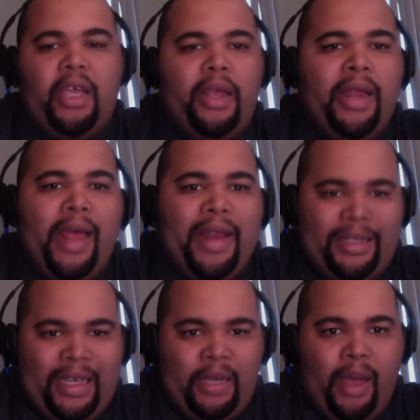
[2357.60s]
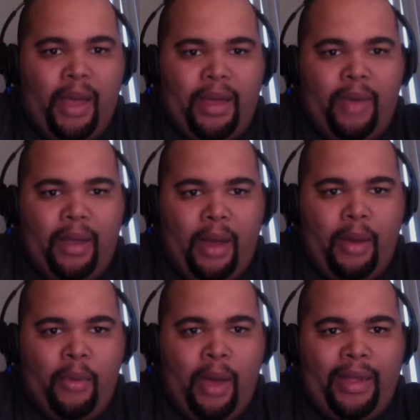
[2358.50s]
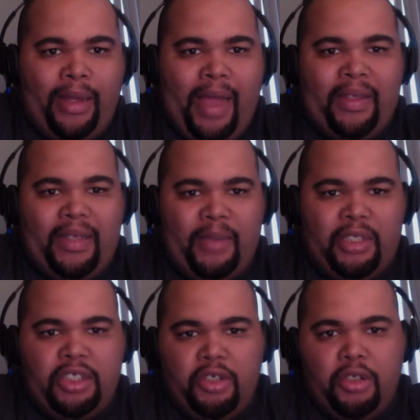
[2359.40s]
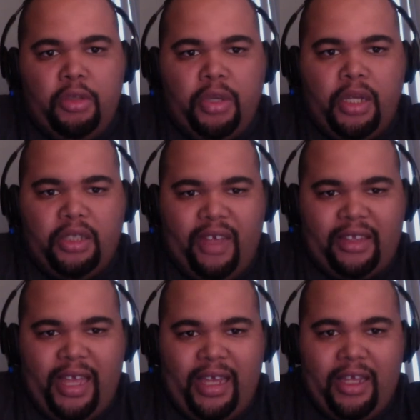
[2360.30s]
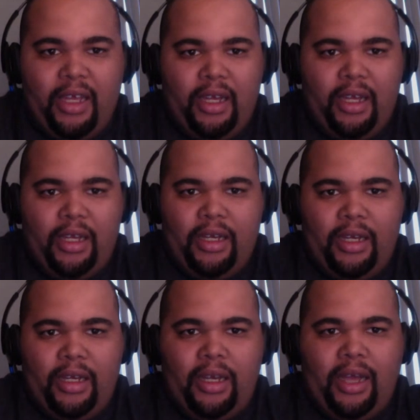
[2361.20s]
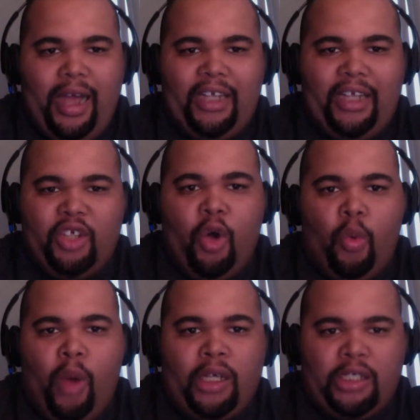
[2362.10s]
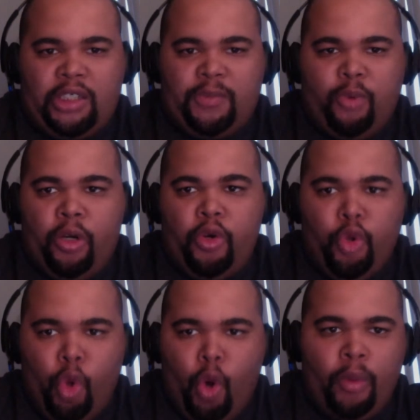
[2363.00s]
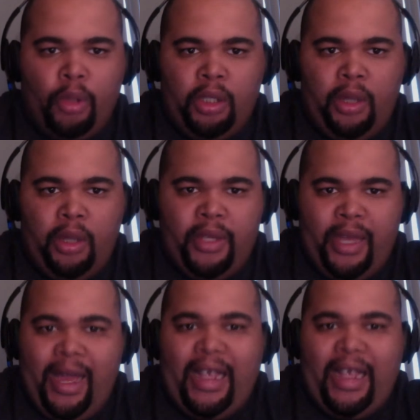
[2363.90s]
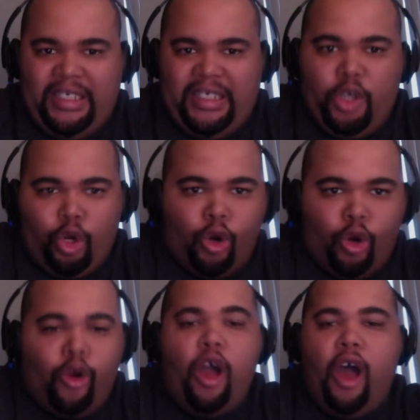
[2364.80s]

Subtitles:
and that's exactly why I have that same position as you do, because of the fact that I don't watch the sport normally, but yet I see her on